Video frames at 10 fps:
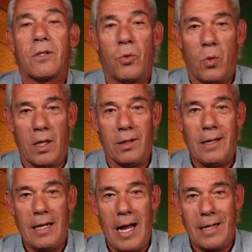to what
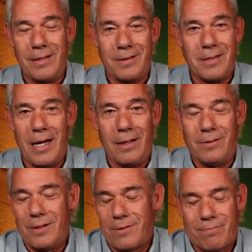he had to say.
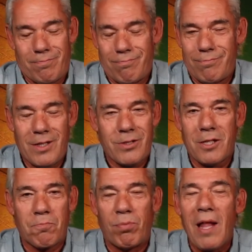It's just
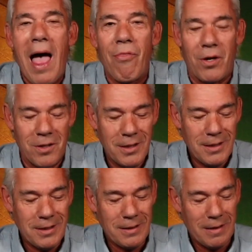blather.
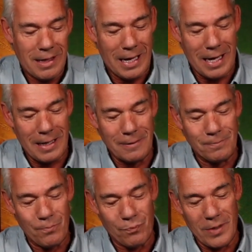
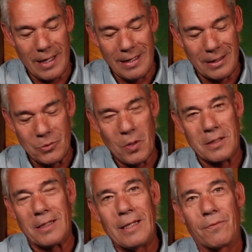And then
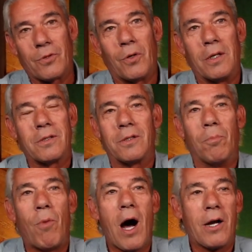quickly, of course, the
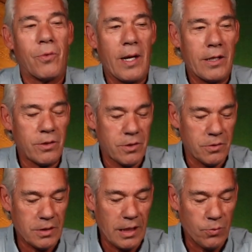moderators who
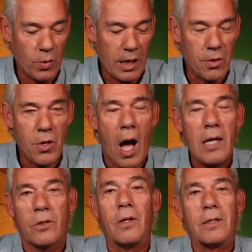said we are
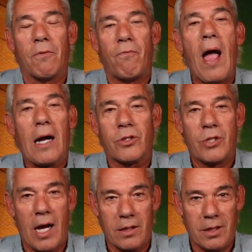not going to fact
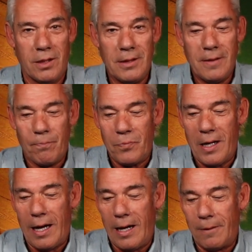check
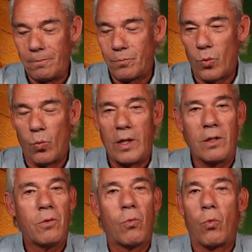
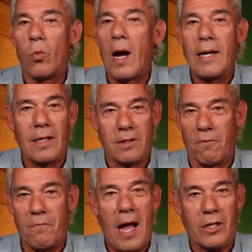went right
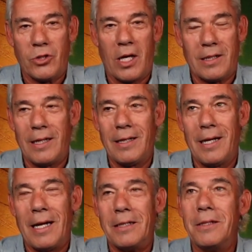into fact checking.
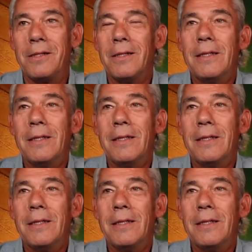And